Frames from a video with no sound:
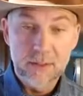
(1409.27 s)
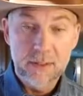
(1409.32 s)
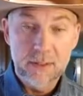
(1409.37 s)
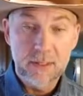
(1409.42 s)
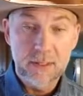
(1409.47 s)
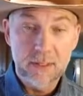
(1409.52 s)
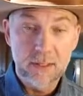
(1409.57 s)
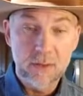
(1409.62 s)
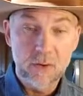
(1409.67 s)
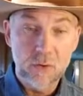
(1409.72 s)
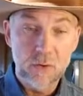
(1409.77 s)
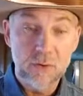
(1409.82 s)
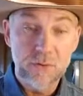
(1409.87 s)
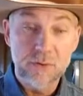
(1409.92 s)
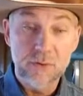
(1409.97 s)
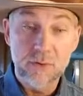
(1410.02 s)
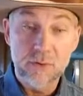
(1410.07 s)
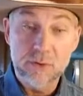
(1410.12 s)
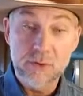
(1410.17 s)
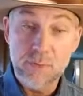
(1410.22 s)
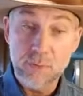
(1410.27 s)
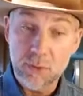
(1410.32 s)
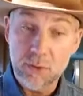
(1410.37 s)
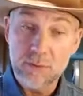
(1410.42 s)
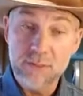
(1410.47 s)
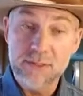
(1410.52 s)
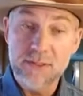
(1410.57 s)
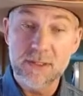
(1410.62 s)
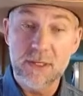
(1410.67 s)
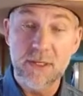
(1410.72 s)
Ortho
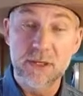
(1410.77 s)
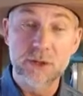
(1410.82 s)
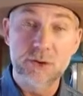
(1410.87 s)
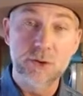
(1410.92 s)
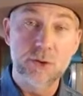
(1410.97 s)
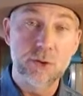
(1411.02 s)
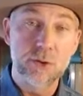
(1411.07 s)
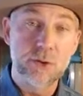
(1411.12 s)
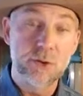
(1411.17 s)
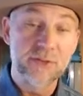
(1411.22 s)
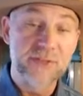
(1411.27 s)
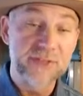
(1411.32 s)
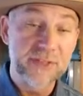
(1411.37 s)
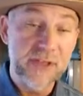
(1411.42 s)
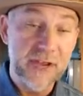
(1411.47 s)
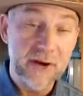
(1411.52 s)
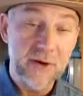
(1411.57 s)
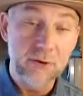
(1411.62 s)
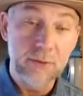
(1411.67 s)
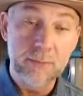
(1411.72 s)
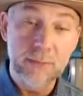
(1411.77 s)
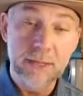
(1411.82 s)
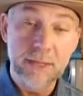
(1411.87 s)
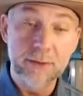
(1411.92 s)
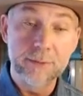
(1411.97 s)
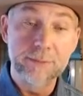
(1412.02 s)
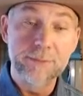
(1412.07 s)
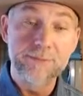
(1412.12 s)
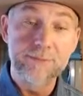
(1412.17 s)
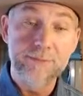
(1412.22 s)
Sport Massage Oil,
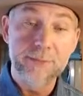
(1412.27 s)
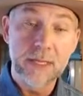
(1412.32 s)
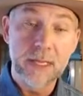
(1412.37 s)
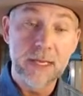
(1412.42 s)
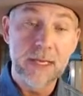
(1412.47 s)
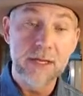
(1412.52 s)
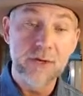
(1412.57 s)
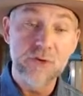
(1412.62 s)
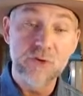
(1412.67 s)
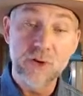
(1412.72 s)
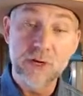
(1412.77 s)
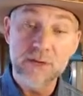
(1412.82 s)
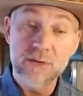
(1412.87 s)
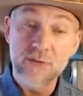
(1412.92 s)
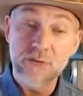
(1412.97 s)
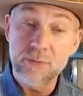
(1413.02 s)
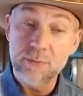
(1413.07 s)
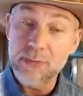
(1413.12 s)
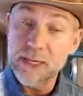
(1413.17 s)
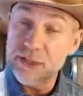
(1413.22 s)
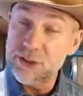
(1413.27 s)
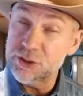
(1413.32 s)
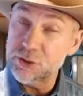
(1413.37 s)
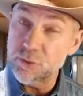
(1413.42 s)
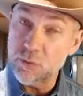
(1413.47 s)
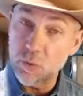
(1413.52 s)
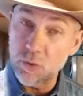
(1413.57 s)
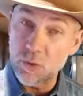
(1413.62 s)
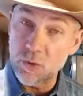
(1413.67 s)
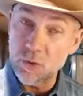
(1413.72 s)
Theramin,
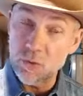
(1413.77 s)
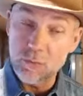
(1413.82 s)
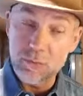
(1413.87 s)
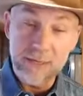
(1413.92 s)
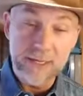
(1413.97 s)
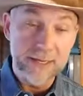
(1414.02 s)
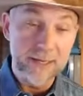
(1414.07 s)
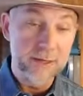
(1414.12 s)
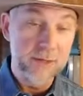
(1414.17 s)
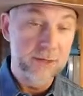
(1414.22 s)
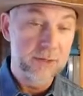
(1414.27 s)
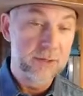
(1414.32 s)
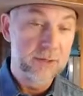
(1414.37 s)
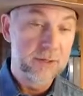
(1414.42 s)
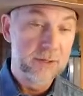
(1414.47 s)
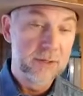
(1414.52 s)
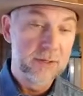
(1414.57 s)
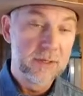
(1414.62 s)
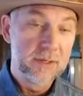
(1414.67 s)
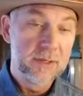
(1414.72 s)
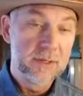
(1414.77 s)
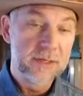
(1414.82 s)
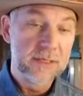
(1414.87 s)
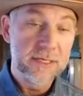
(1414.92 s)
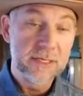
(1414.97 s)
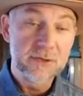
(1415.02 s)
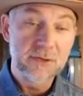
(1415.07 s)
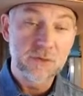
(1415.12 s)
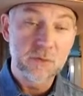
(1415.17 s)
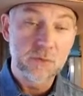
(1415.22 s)
Transformation Oil Blend,
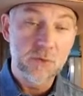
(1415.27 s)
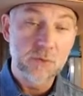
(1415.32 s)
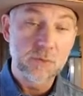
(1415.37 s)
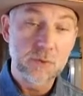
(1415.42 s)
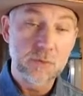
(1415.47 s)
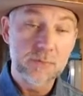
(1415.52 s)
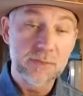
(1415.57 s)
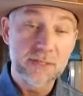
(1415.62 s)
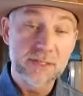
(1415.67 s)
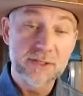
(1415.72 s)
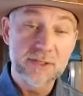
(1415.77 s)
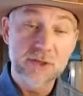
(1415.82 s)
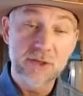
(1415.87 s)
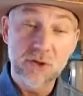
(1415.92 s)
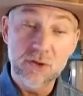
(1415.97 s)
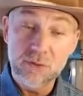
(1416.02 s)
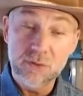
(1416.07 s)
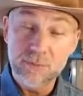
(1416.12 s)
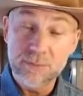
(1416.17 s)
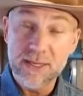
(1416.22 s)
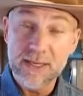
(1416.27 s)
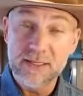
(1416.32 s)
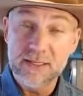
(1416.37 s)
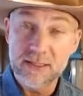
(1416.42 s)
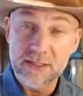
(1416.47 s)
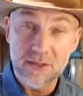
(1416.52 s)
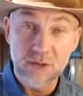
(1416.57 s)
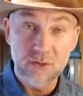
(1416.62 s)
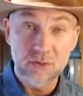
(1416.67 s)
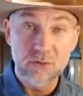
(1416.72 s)
Dentaroma Plus
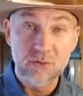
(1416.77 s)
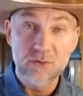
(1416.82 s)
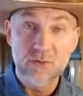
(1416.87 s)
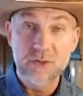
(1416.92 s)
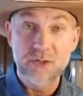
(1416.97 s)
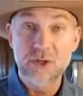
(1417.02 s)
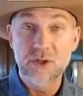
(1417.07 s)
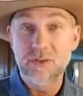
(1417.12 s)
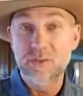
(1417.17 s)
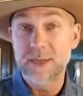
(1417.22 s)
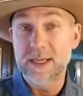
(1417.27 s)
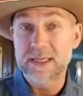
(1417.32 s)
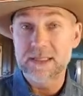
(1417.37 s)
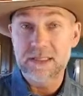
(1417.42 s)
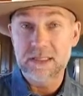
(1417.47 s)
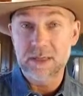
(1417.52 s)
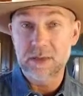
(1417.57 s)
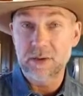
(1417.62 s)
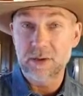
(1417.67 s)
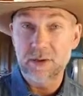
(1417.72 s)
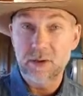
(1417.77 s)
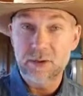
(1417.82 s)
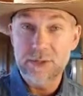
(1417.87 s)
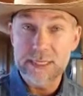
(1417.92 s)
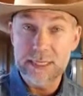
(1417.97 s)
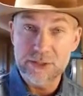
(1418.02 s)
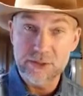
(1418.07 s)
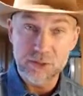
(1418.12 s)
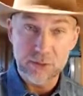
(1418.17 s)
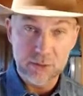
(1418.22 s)
Toothpaste. So toothpaste that are all
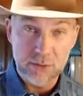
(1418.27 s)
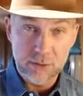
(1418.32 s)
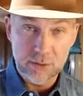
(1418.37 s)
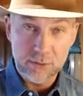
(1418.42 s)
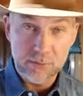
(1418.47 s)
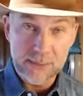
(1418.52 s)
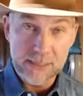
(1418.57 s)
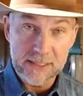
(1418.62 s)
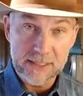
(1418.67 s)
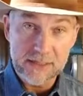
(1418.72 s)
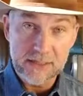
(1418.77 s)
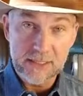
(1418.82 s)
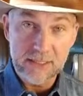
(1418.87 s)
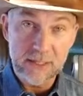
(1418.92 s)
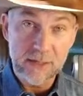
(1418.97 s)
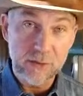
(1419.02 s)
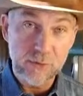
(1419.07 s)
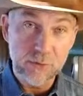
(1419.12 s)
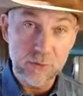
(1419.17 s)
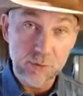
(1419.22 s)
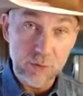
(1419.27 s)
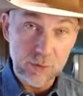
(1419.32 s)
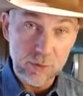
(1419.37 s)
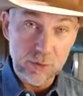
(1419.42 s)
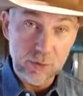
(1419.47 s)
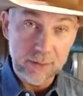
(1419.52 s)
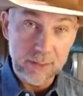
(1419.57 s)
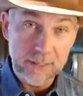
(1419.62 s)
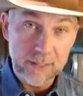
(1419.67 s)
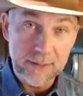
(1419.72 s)
natural toothpaste that
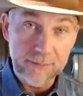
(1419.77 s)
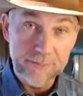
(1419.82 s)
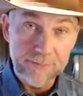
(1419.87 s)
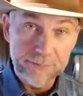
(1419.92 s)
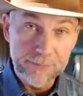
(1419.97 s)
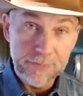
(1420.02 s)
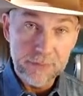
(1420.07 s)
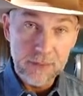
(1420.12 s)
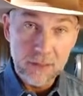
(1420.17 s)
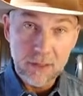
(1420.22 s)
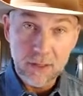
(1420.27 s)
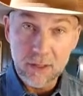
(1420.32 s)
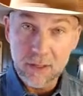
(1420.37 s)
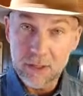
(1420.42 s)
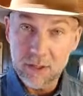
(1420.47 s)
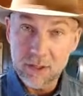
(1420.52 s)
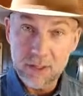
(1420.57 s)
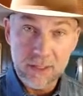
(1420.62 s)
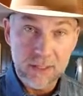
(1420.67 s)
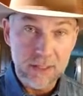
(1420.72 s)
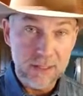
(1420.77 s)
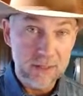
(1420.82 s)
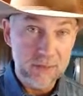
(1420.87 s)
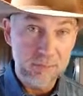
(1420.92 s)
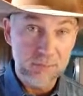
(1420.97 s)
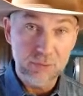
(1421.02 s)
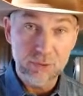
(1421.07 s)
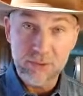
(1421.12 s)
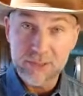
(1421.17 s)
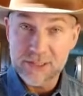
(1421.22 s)
aren't going to
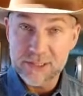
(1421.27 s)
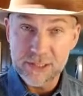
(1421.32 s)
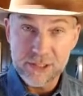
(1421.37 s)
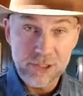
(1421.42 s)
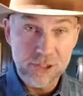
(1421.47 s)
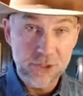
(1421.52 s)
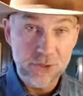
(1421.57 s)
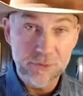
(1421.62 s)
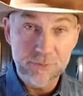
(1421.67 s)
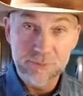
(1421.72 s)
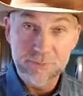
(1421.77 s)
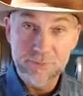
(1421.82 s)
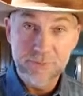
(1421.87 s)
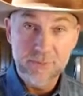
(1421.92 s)
poison you.